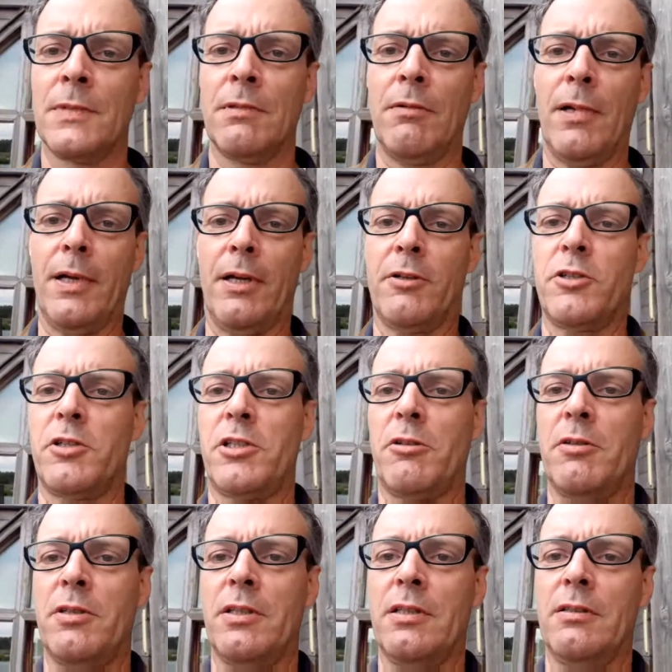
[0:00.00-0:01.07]
Right, I'll just show
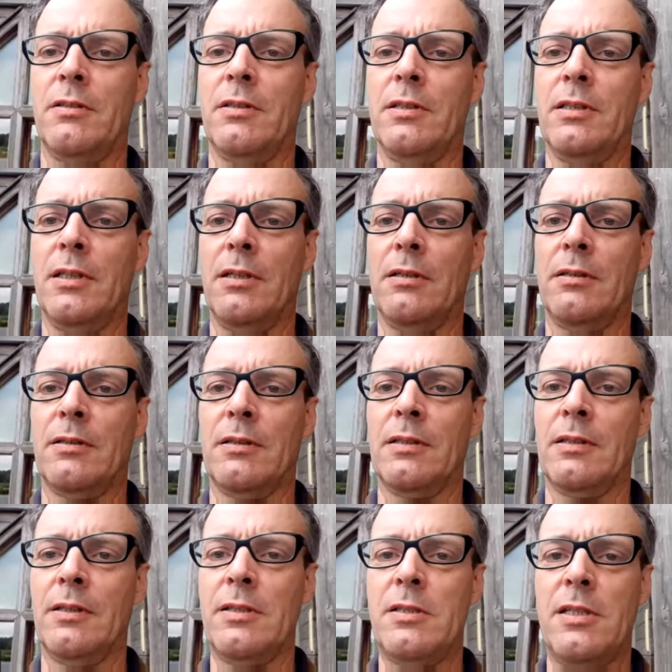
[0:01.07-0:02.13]
you the
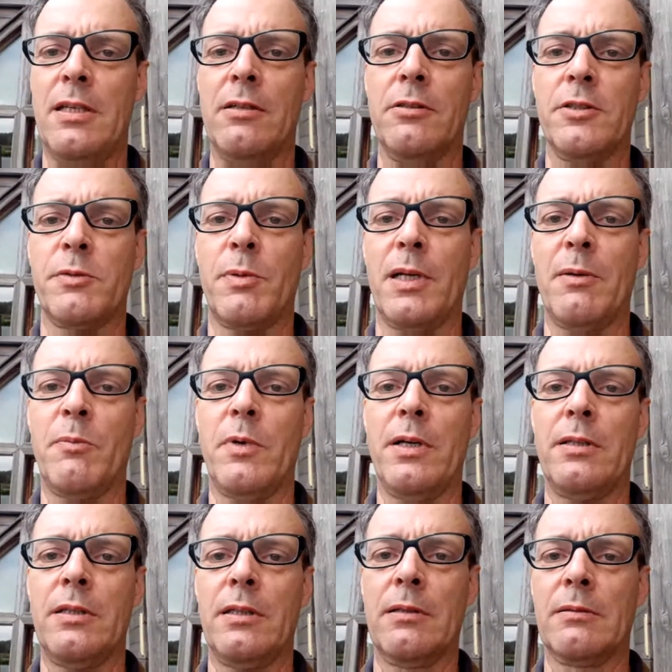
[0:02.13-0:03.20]
seagulls while I'm
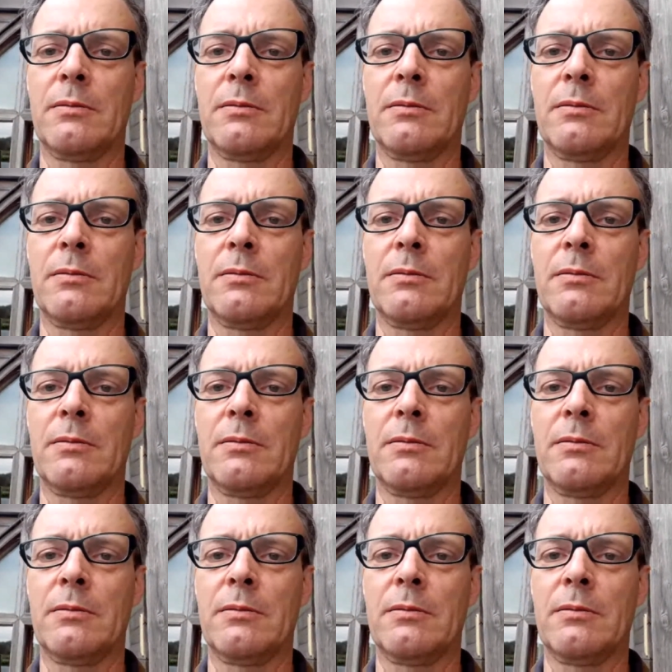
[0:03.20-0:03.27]
waiting.